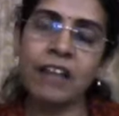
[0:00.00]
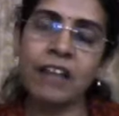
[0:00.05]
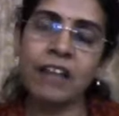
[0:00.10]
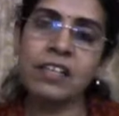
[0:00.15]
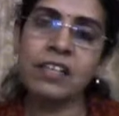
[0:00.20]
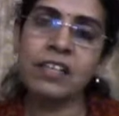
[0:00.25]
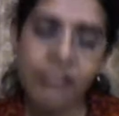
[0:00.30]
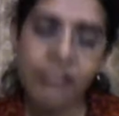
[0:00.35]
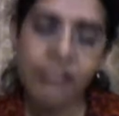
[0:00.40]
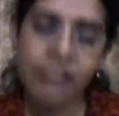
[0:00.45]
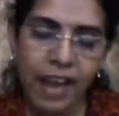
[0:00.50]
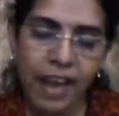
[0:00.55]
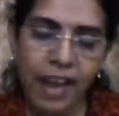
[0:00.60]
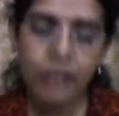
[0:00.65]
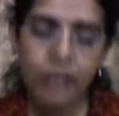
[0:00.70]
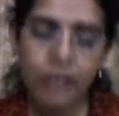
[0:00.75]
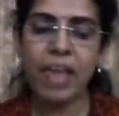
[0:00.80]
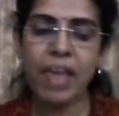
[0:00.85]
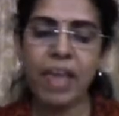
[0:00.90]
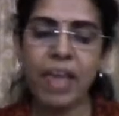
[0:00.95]
the state
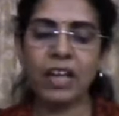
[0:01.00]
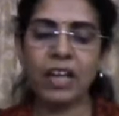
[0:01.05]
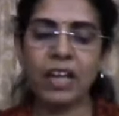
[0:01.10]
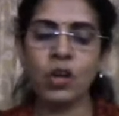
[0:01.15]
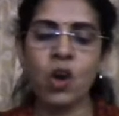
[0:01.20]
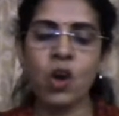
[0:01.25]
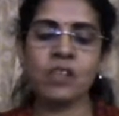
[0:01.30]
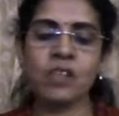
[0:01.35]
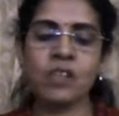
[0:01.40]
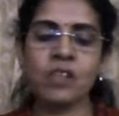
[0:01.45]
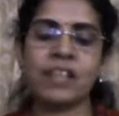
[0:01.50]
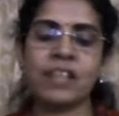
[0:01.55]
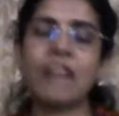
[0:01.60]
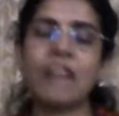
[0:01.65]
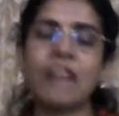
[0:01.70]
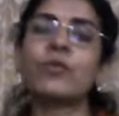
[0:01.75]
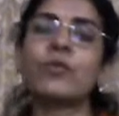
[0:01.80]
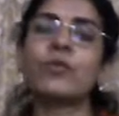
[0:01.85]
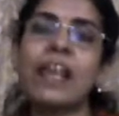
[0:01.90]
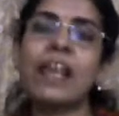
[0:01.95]
make laws that
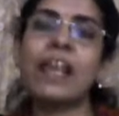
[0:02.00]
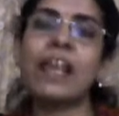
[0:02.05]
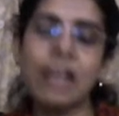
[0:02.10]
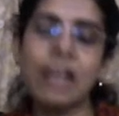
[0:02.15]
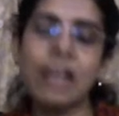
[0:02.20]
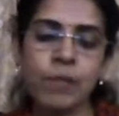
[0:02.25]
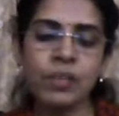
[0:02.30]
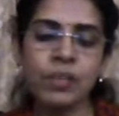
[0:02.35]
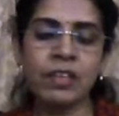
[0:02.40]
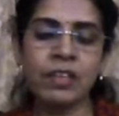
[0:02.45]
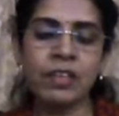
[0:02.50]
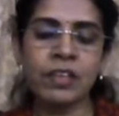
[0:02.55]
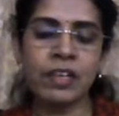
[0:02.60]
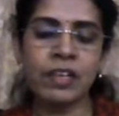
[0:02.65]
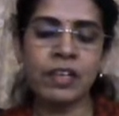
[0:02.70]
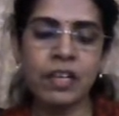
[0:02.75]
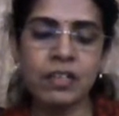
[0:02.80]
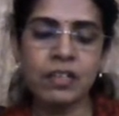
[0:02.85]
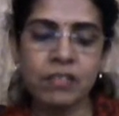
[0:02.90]
would enable the